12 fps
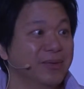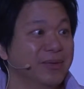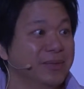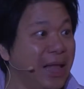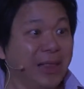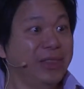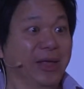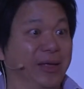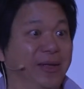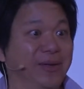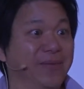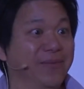Nothing.
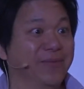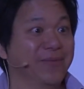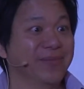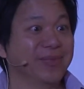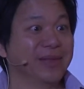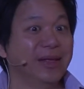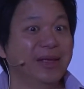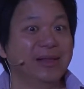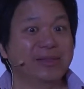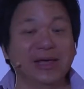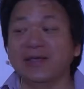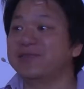
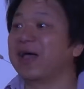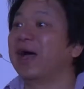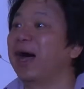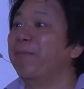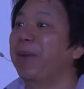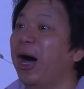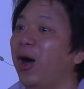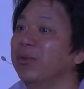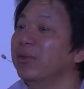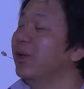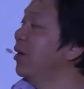These are about